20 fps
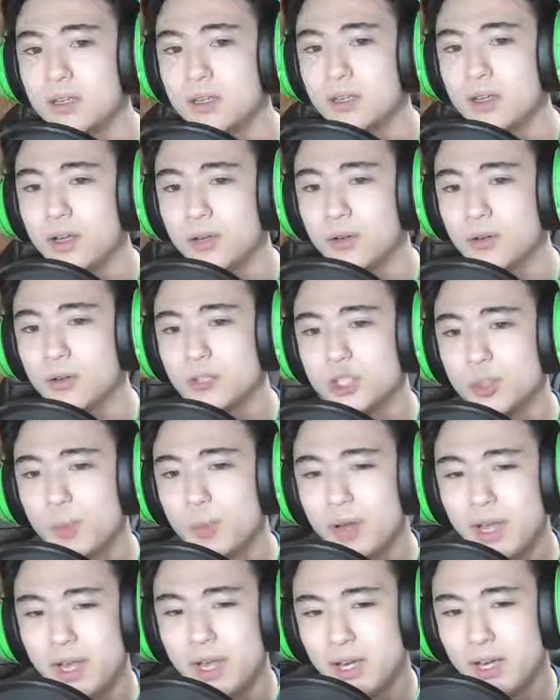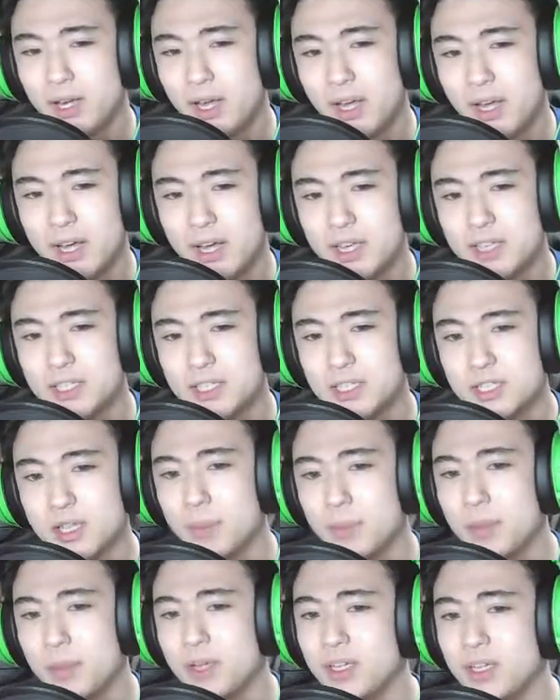Now, Japan has
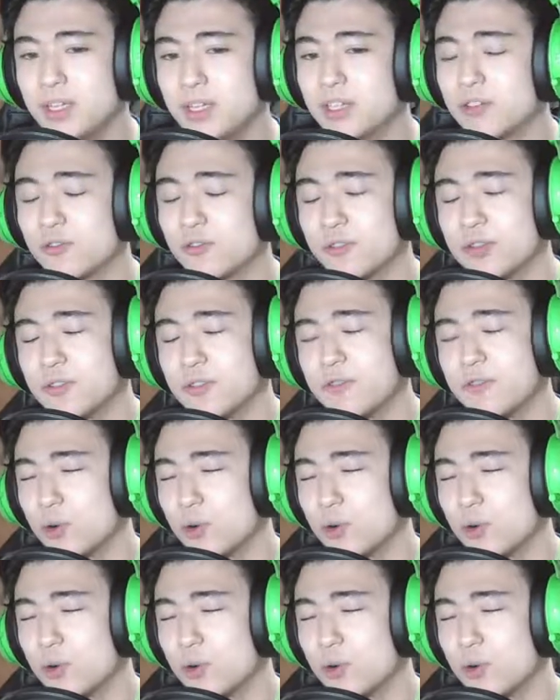many different